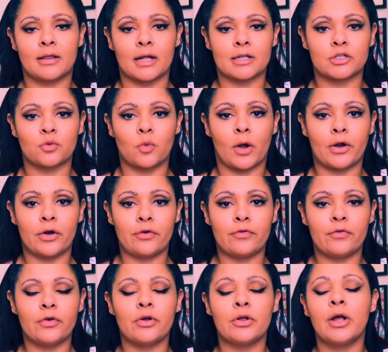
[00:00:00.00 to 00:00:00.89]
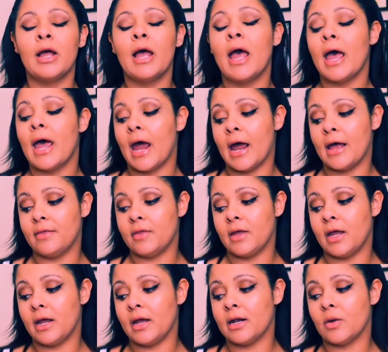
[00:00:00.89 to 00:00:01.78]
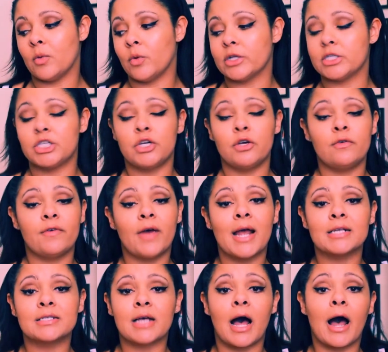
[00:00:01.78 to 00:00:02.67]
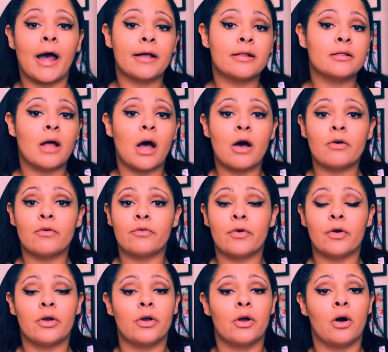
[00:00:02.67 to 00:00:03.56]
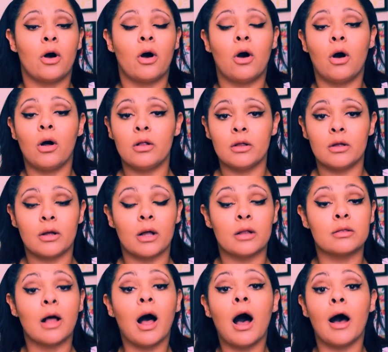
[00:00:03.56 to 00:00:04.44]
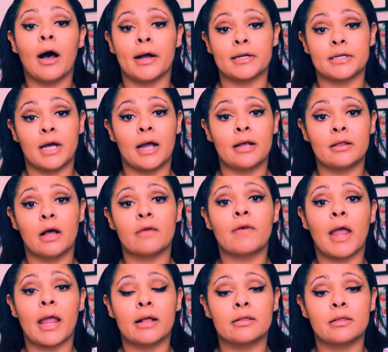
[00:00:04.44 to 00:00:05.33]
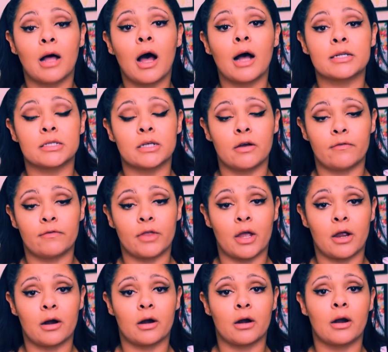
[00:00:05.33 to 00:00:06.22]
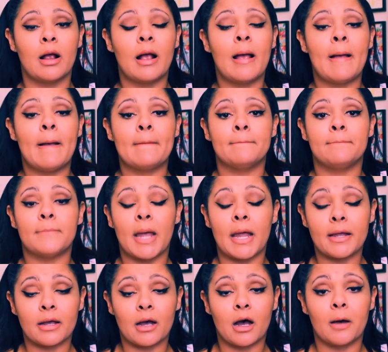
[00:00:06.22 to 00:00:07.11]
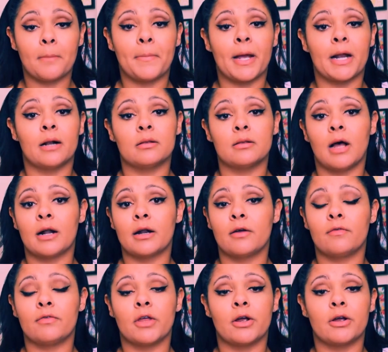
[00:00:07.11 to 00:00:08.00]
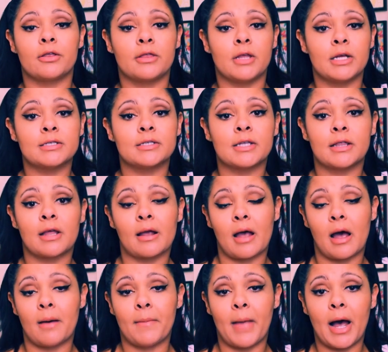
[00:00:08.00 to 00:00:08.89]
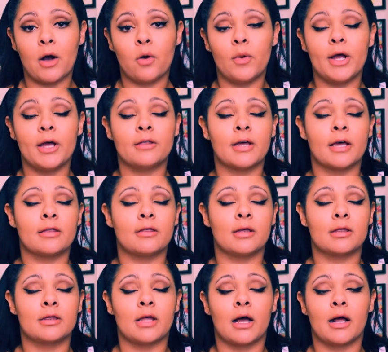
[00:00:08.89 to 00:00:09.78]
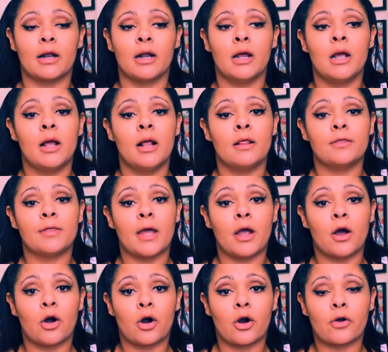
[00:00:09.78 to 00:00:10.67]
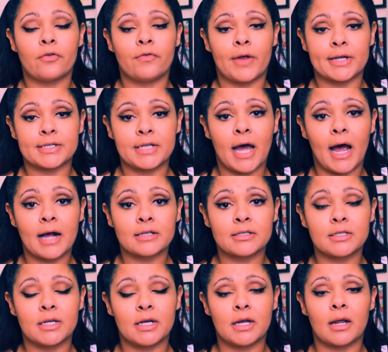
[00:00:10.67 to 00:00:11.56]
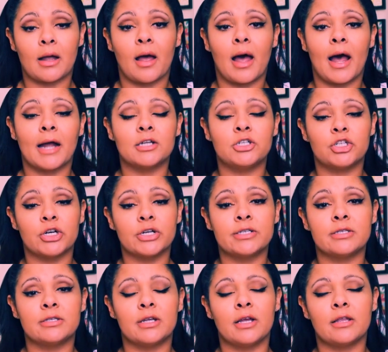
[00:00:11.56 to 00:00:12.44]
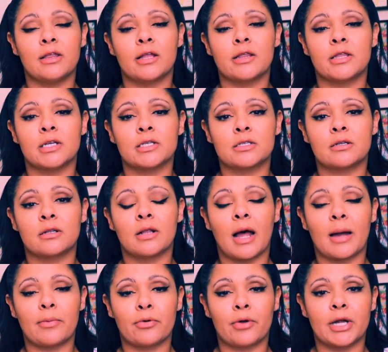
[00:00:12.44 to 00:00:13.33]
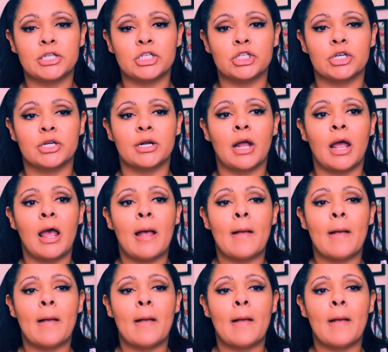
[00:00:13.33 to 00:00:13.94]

that's wonderful. And then with Too Faced, I love a lot of their makeup and a lot of their things that they come out with. I think that they are fantastic. I just think that this collaboration